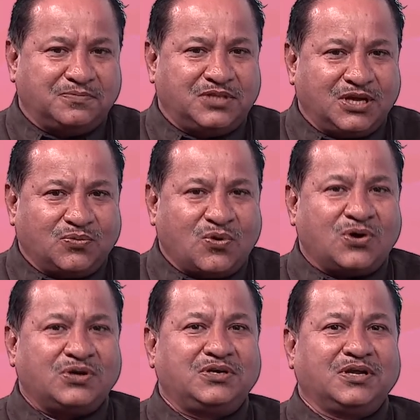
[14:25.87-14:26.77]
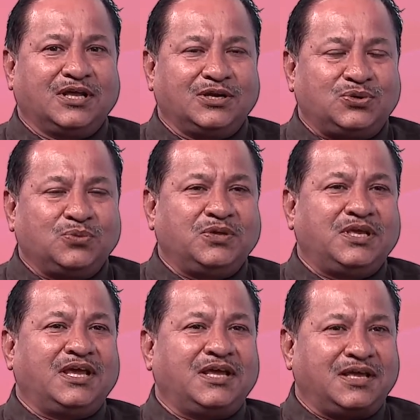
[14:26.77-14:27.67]
they want to
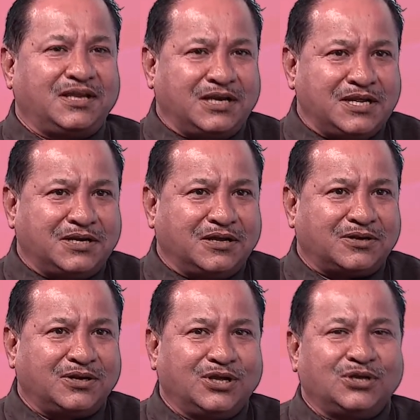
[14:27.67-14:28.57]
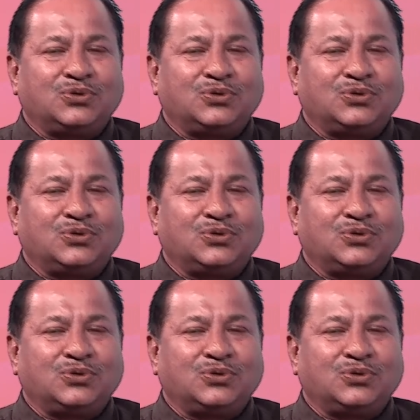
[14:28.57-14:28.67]
be a leader,